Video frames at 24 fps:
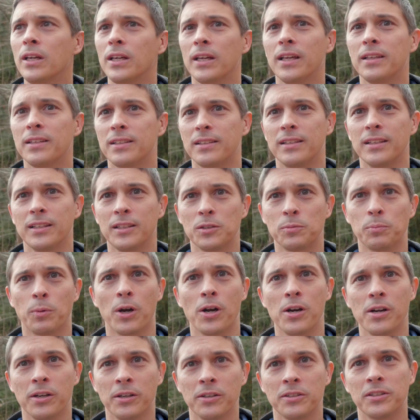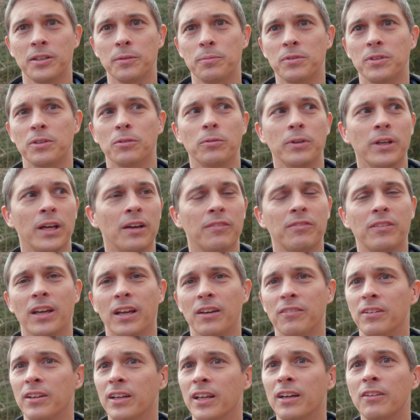it's these partnerships that we have to
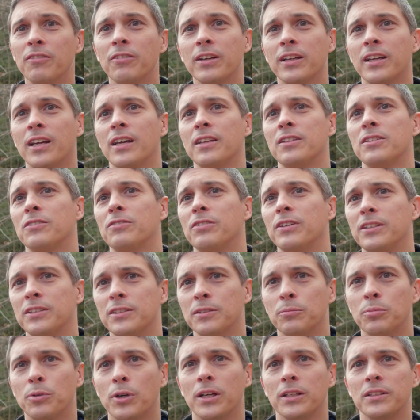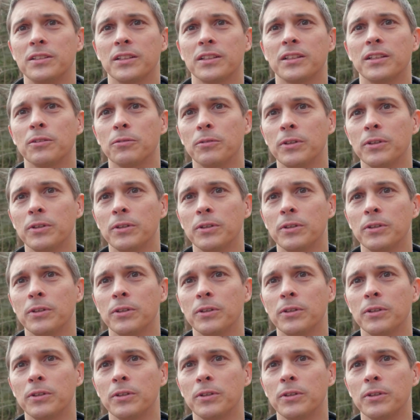have in every conservation project that